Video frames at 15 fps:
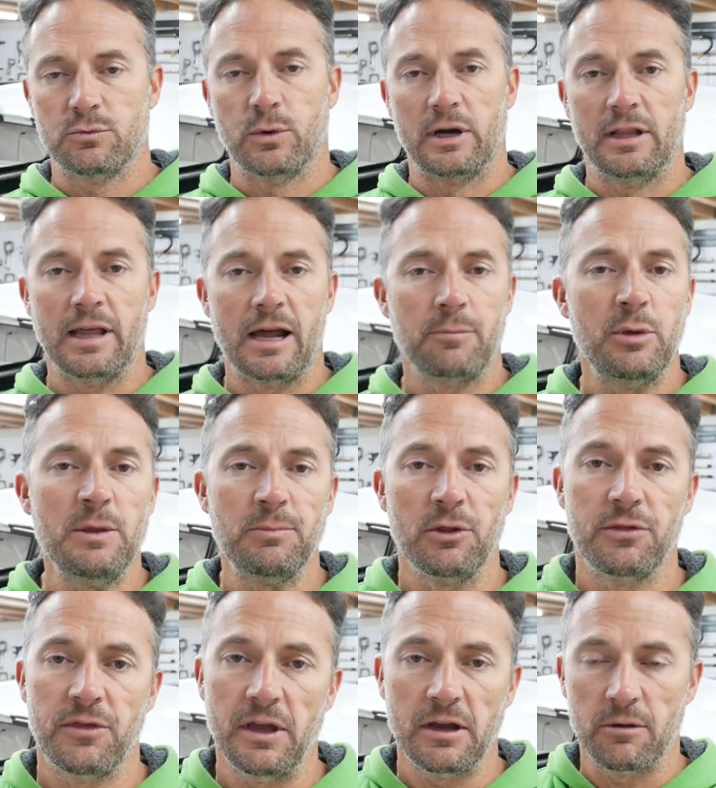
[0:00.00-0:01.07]
When a lot of people
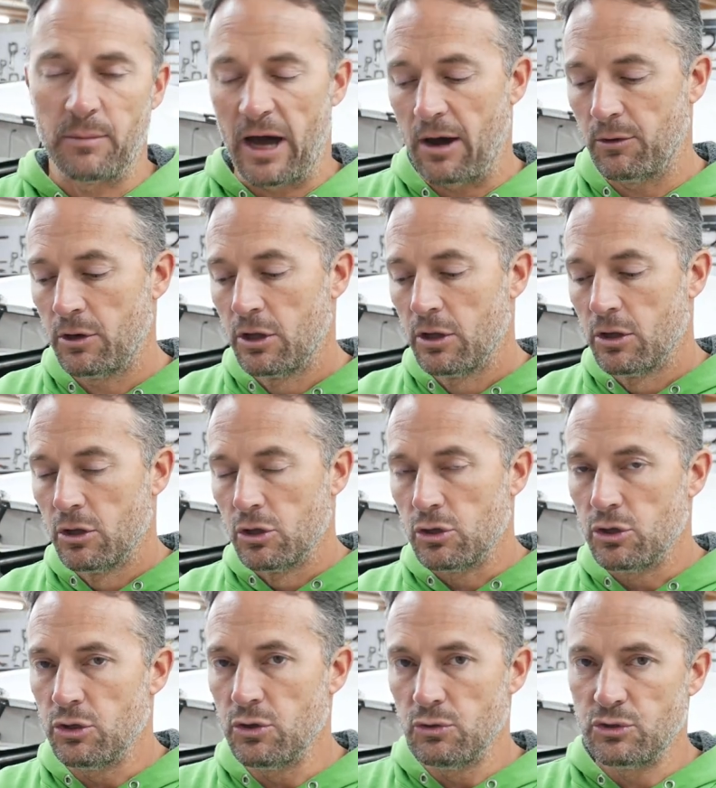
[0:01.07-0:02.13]
think about
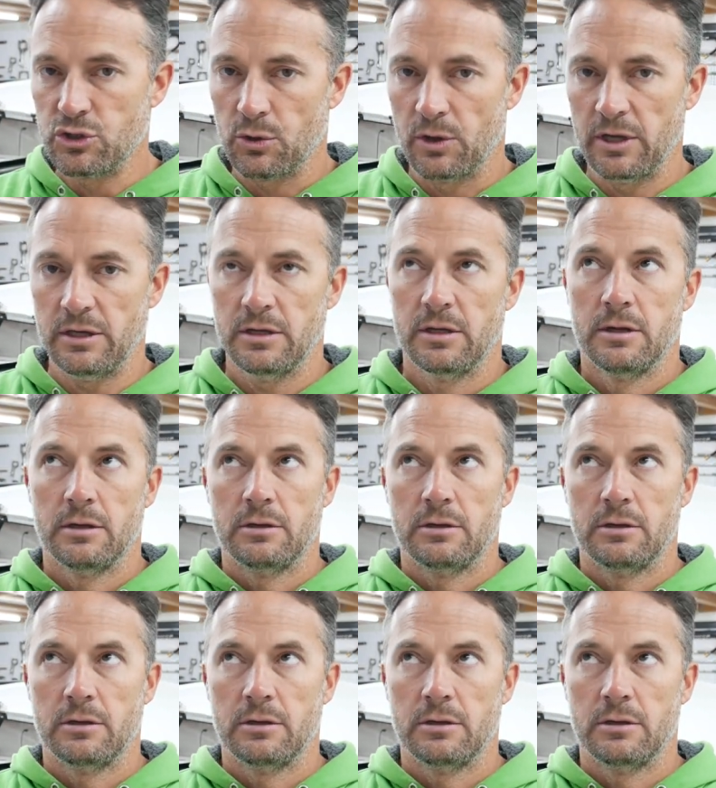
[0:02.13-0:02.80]
U-joint